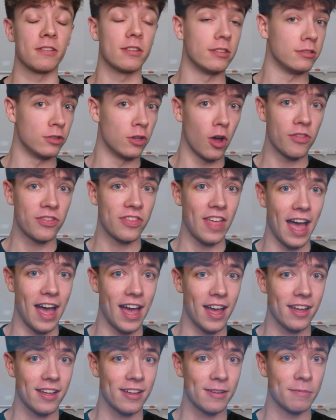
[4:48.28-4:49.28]
Not
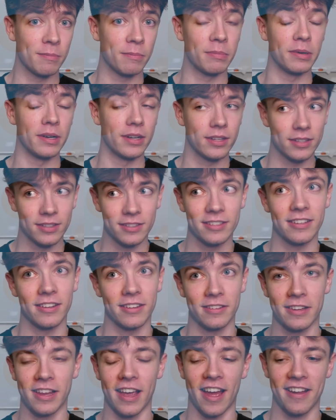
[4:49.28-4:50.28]
that, But
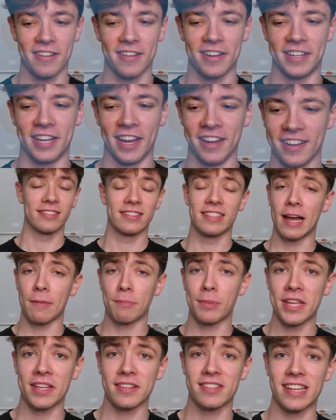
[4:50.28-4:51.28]
yeah, that
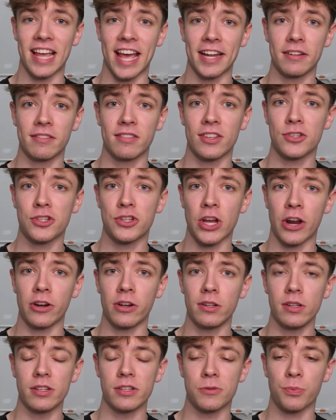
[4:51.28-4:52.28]
being said, this
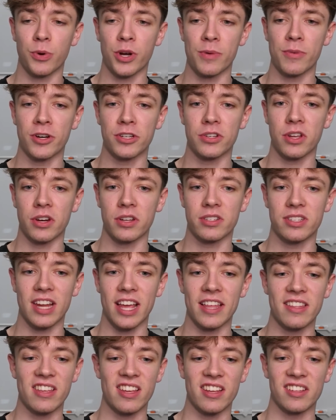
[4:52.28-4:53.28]
channel is pretty much going to stay
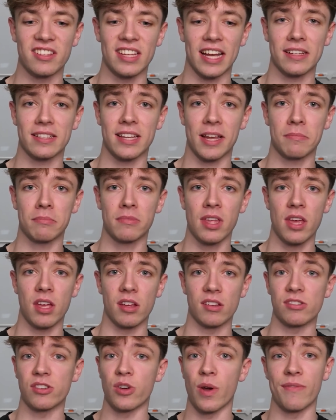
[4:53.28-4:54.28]
the exact same thing.
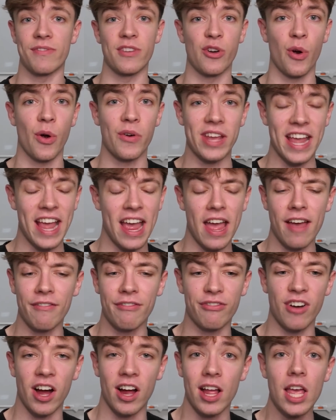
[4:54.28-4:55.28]
So if you're only here
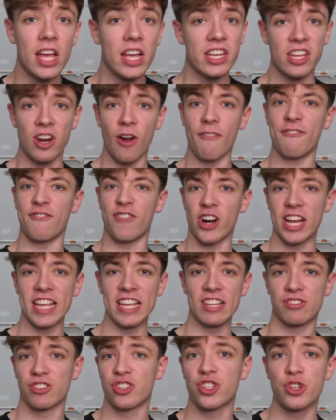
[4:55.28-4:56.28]
for, funny,
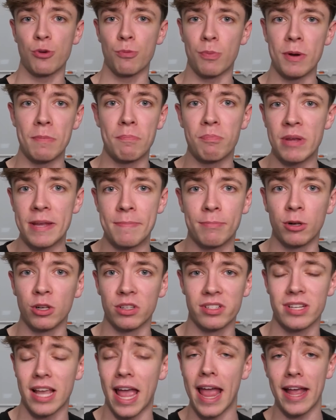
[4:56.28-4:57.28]
stupid people
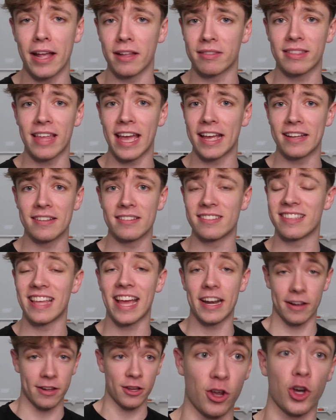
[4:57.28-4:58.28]
saying things,
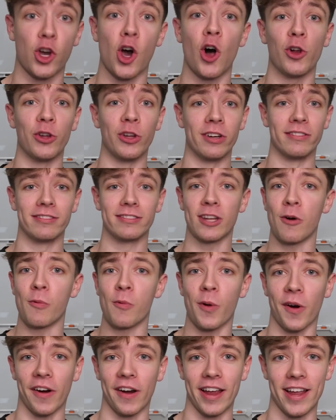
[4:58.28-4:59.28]
then you're golden. Don't worry.